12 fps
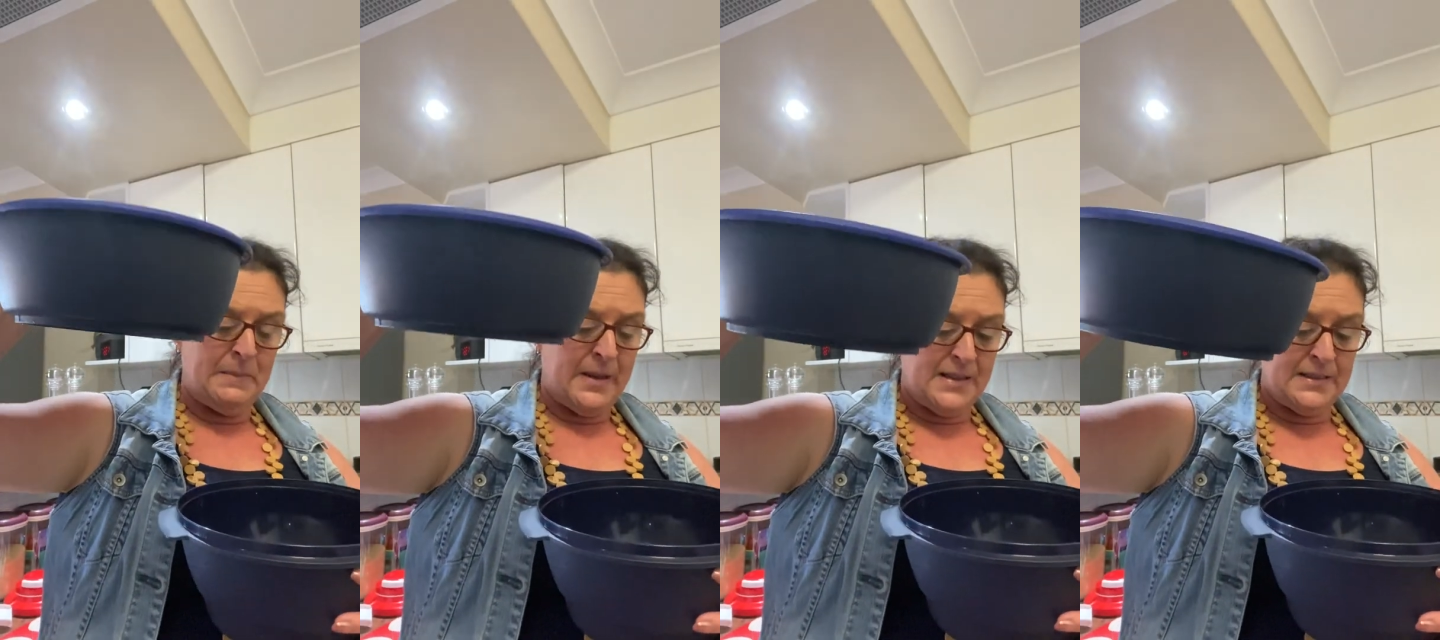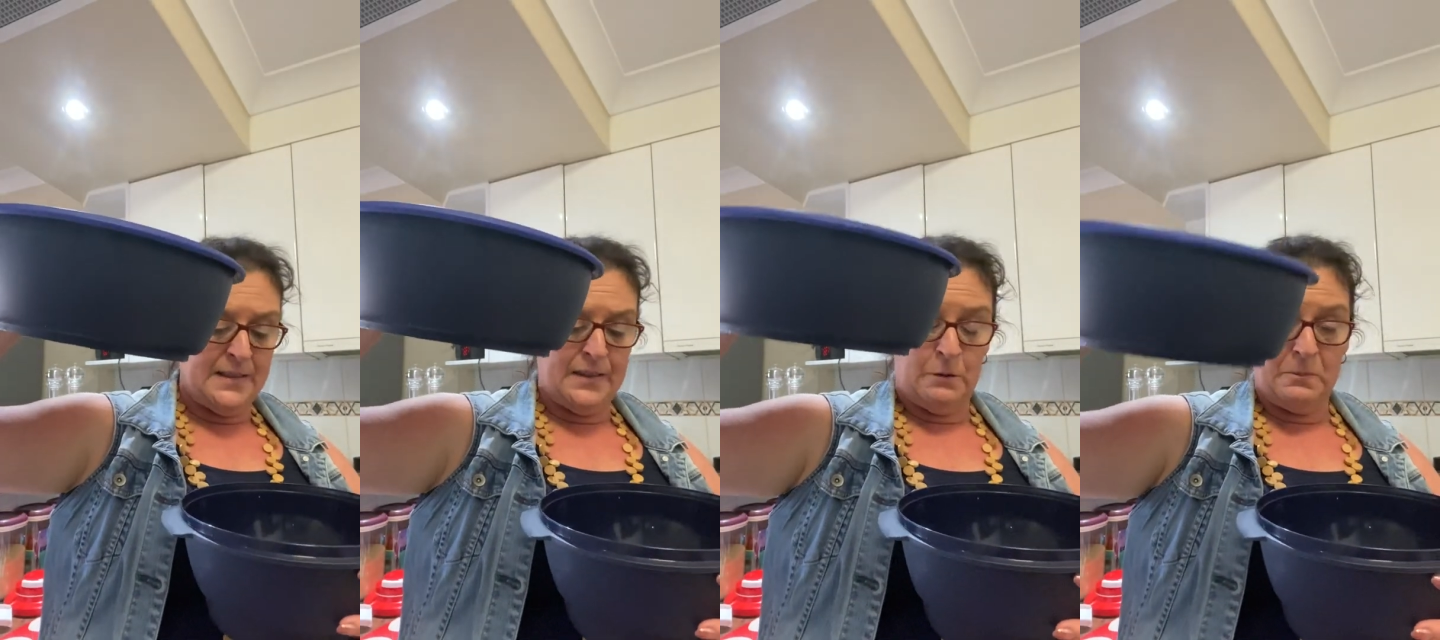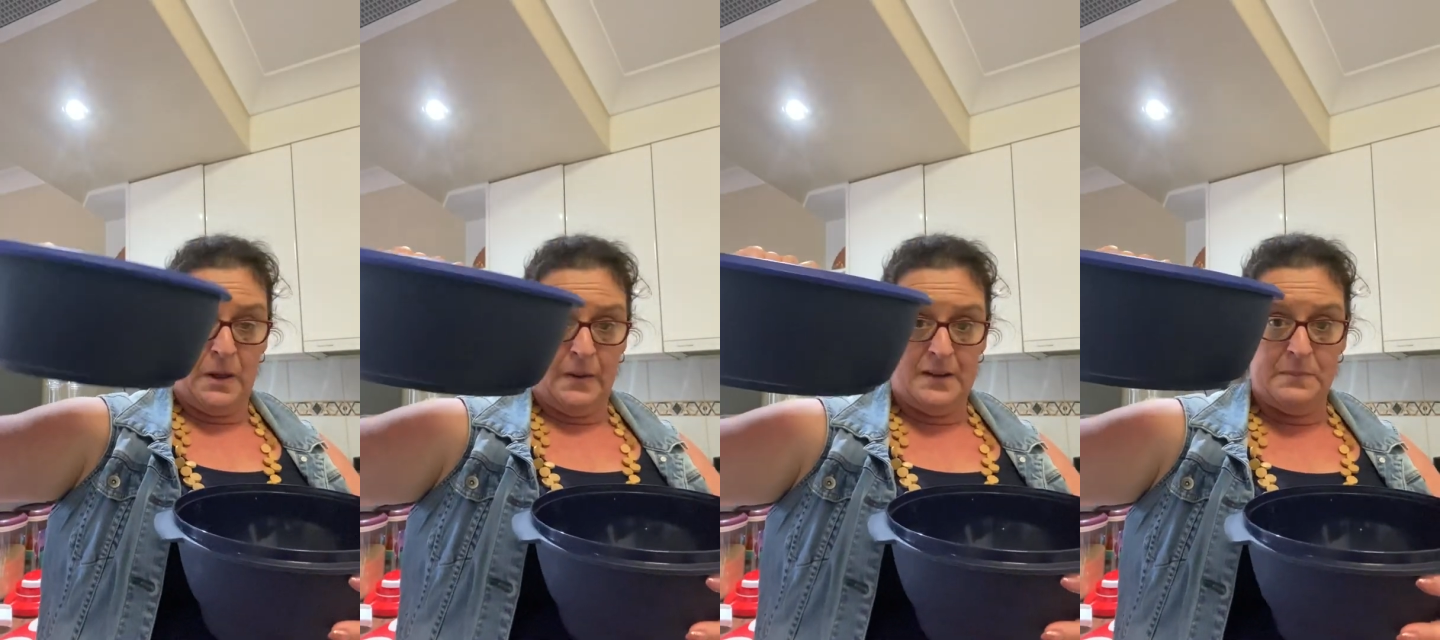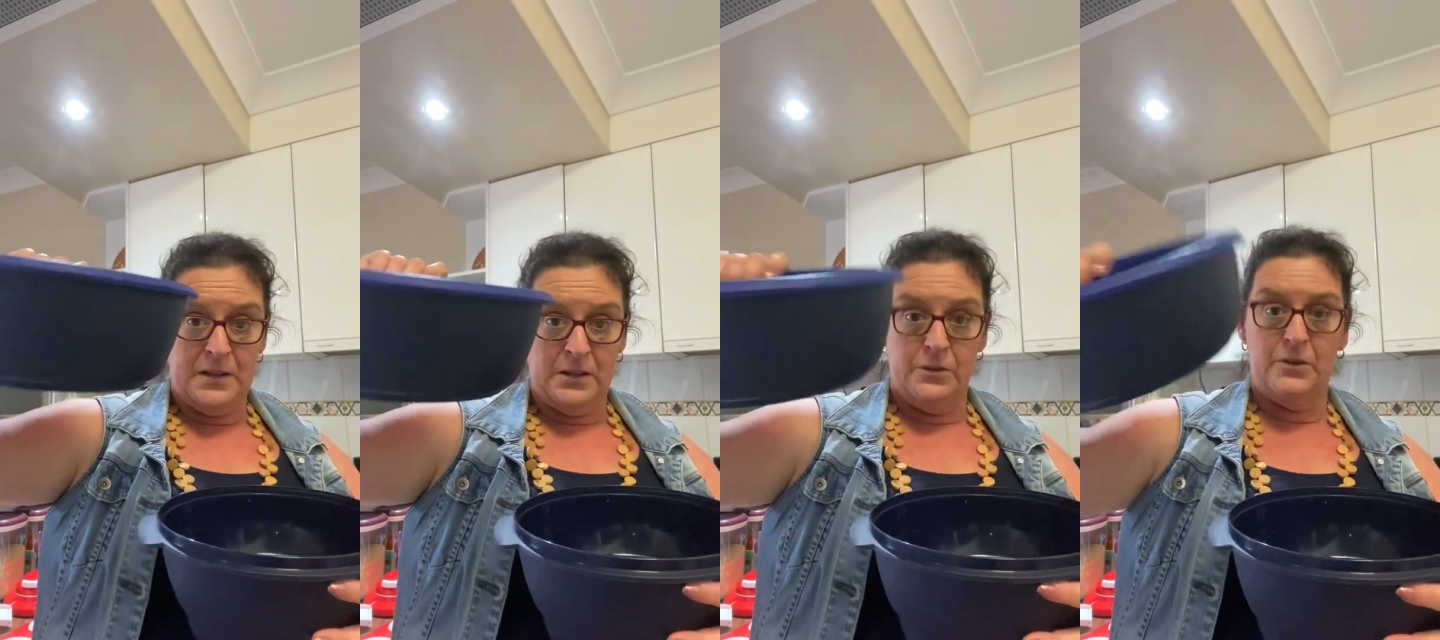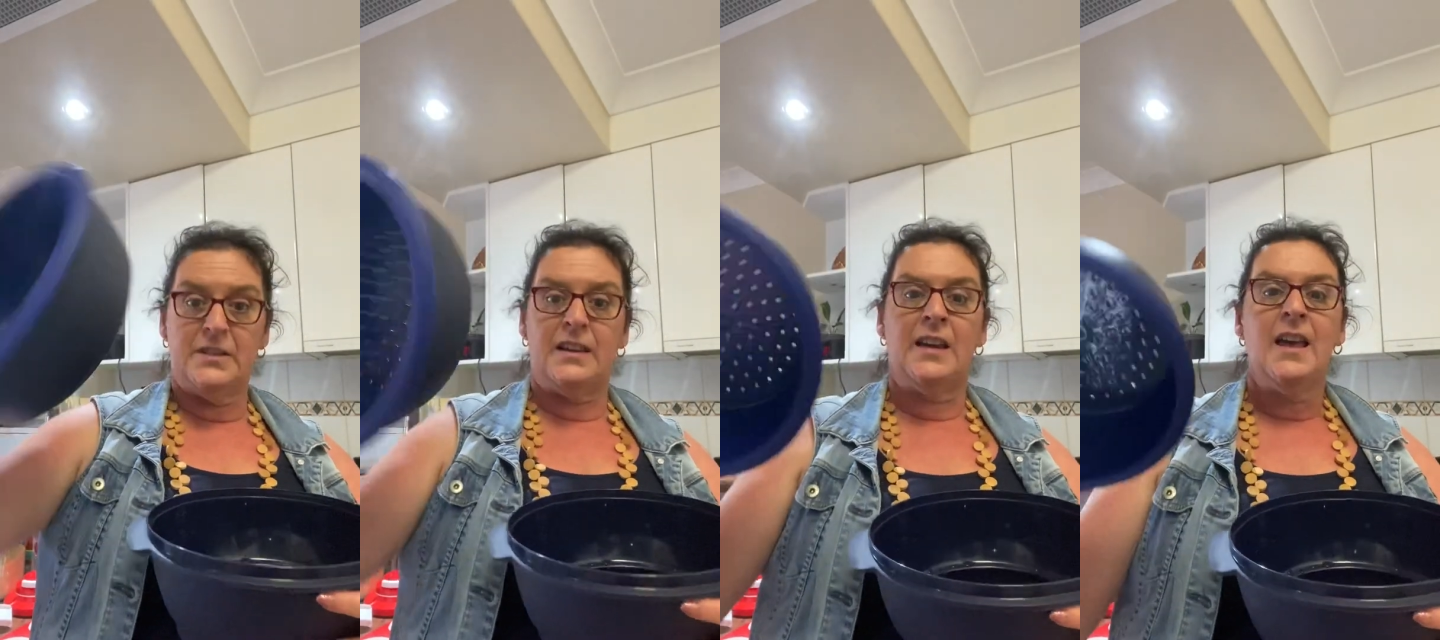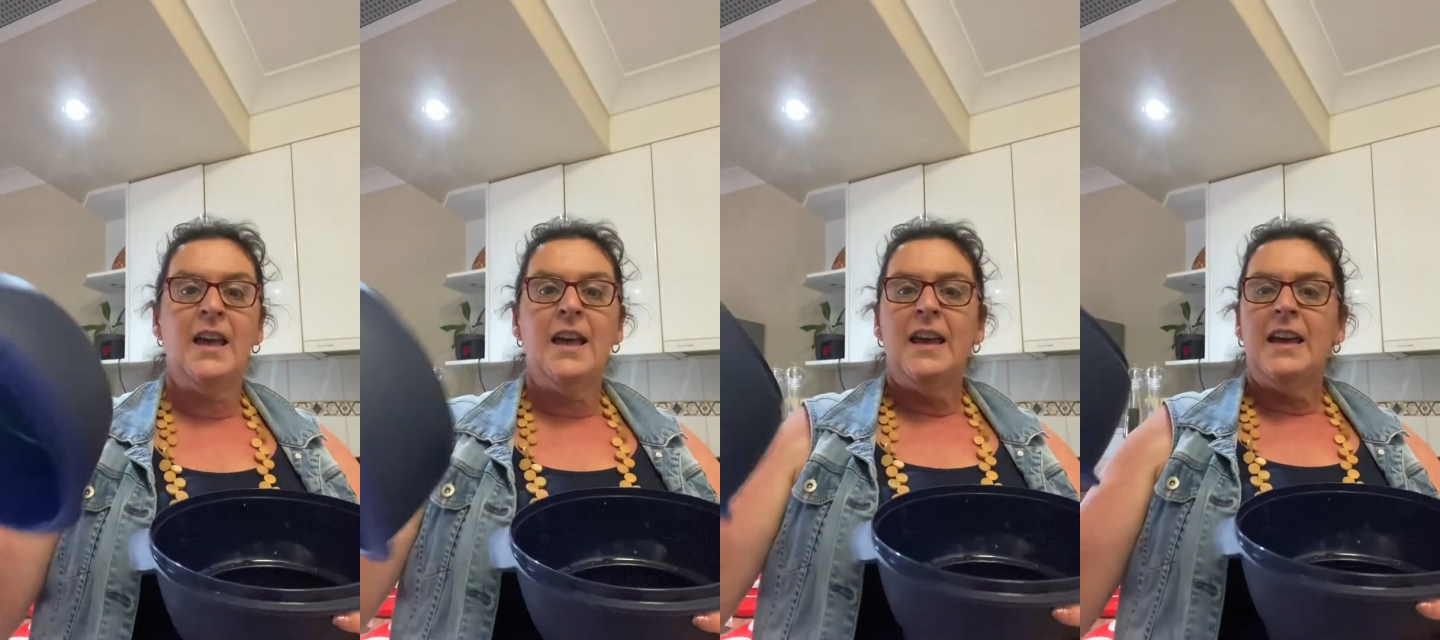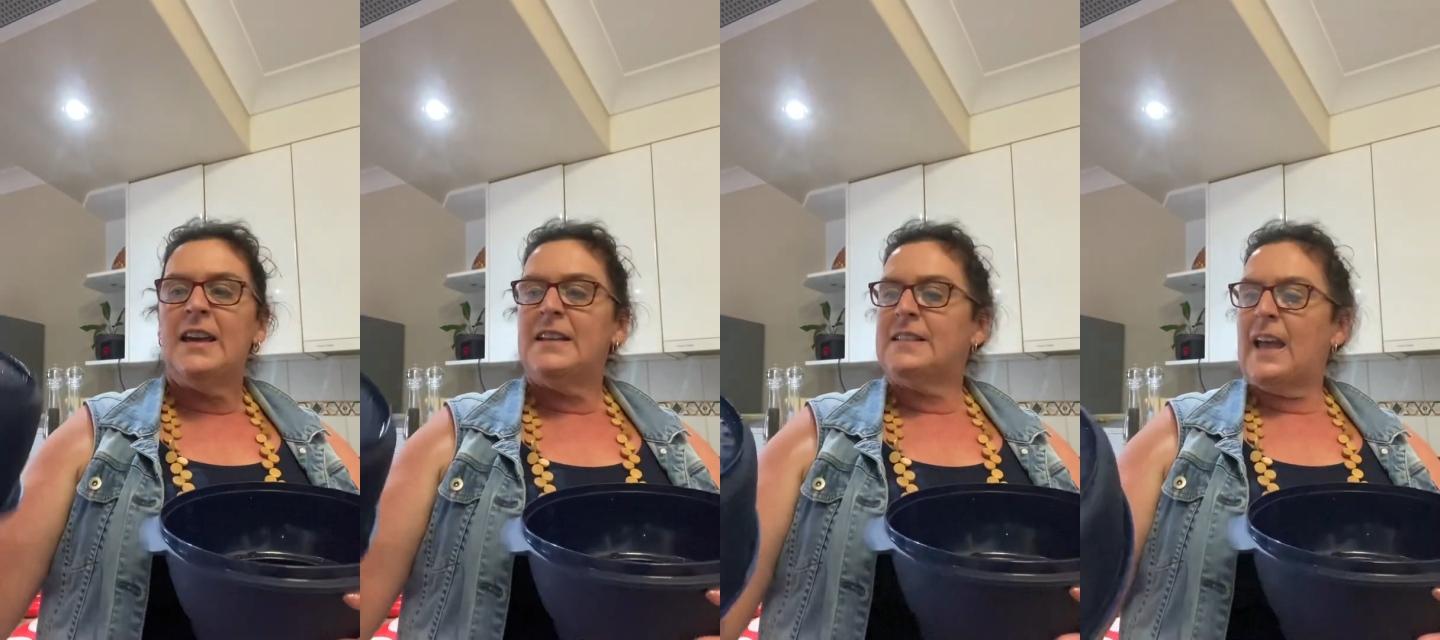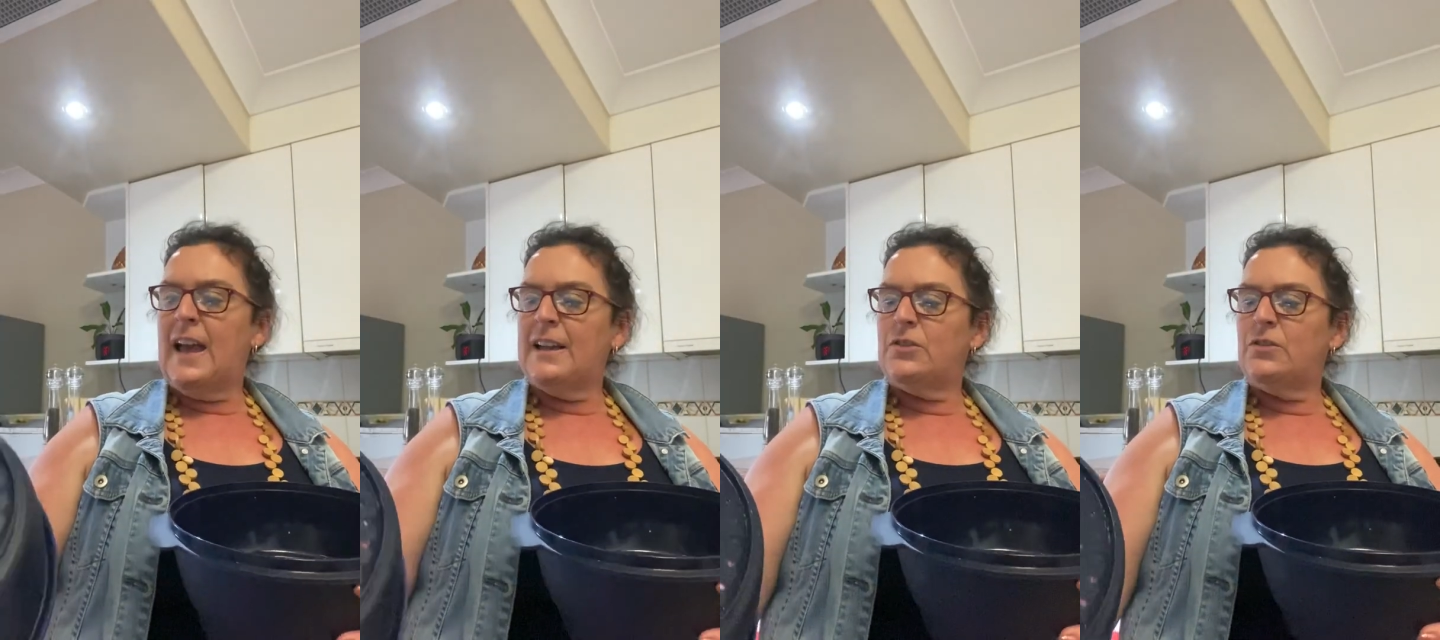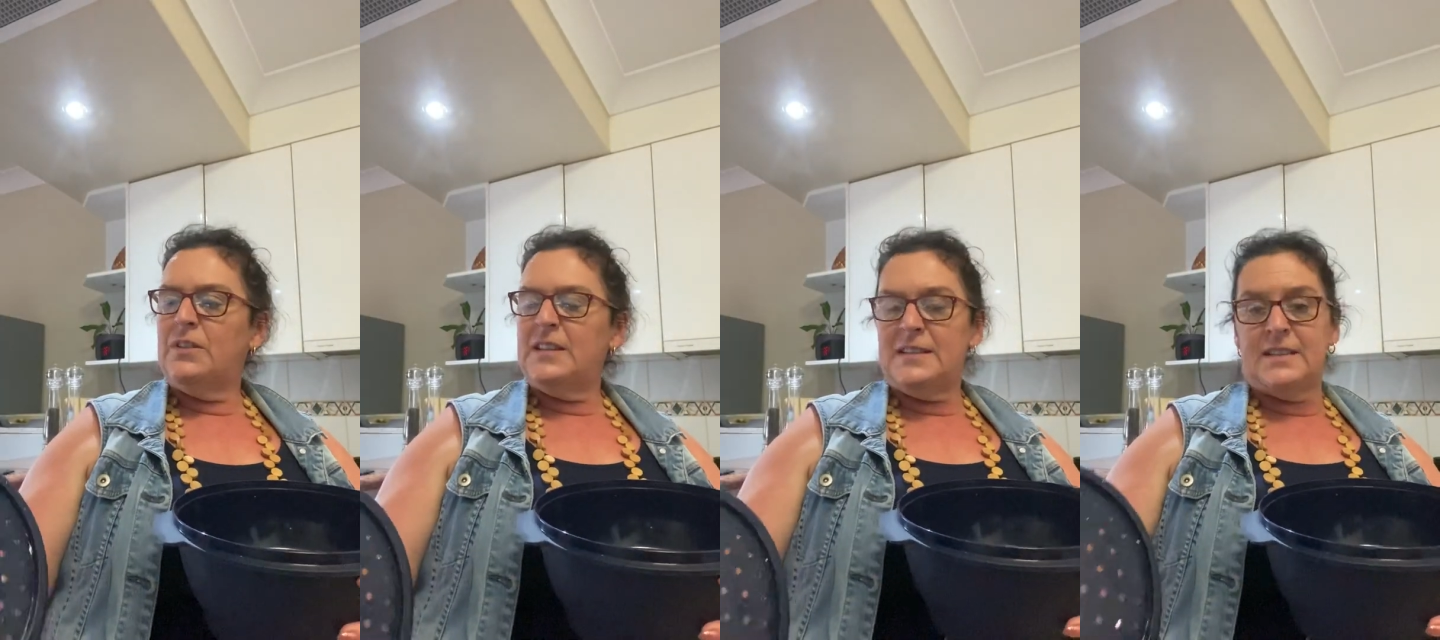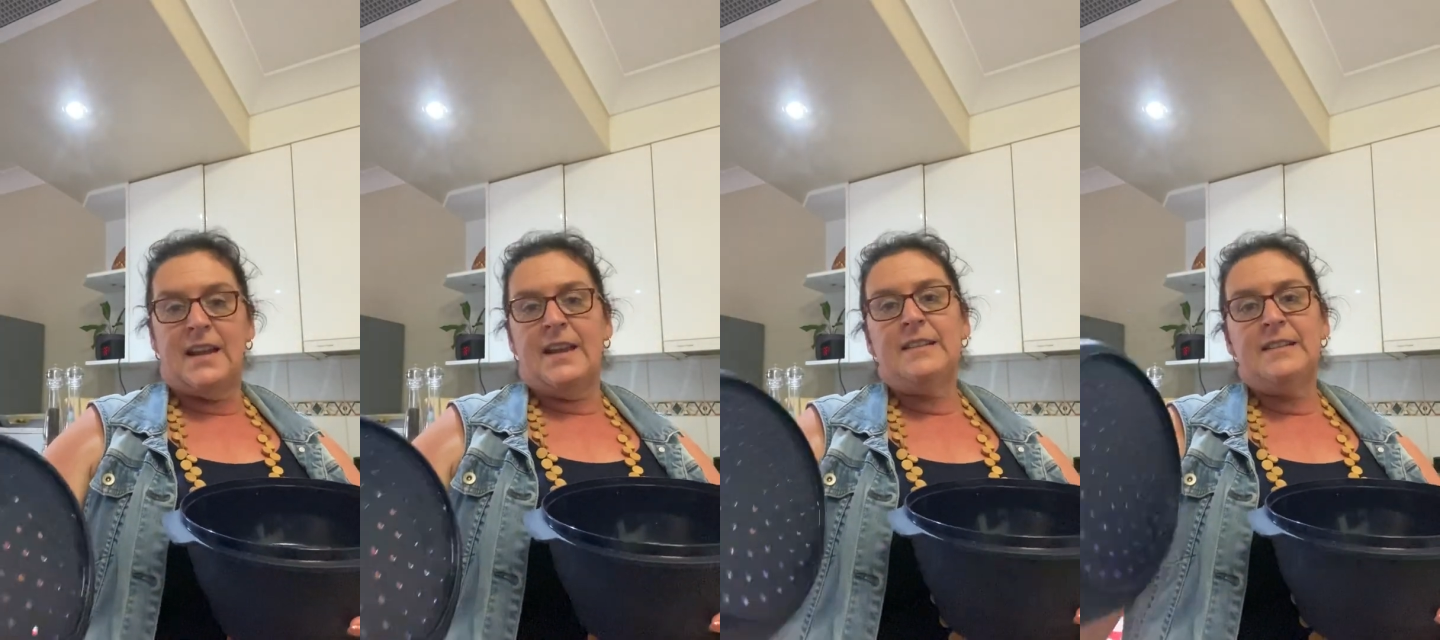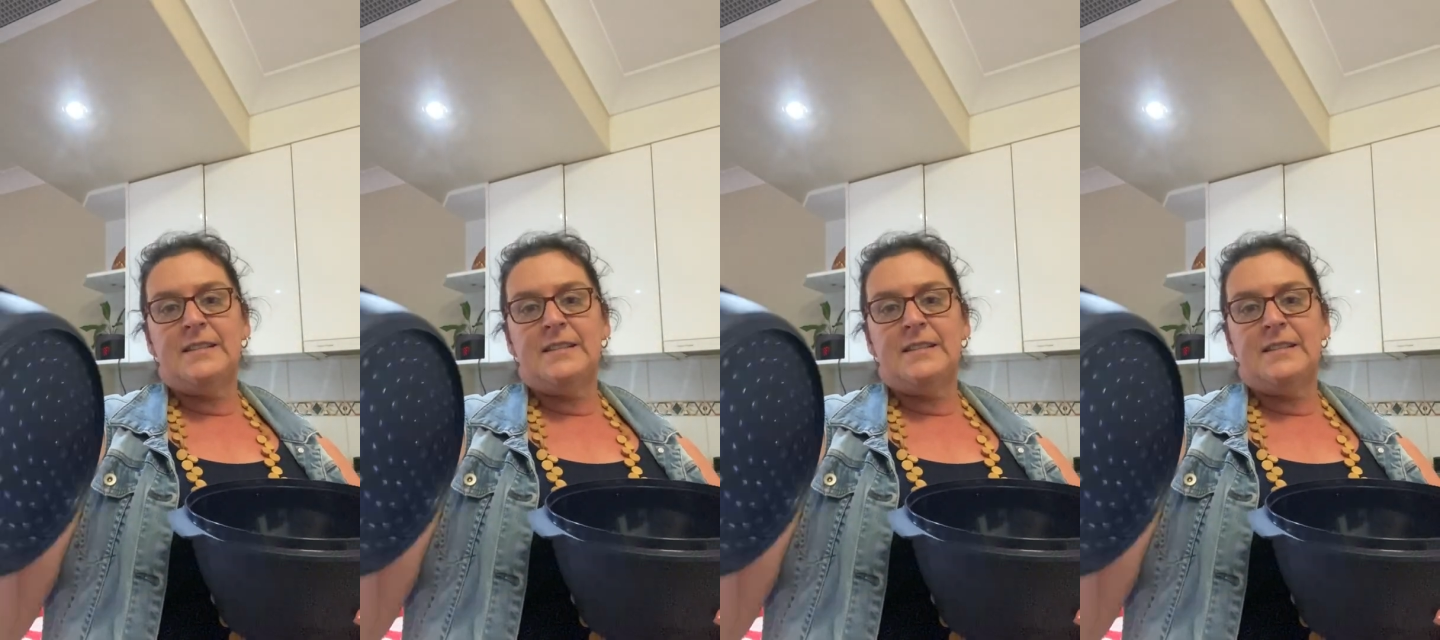basket that I'm going to be using, is actually stainless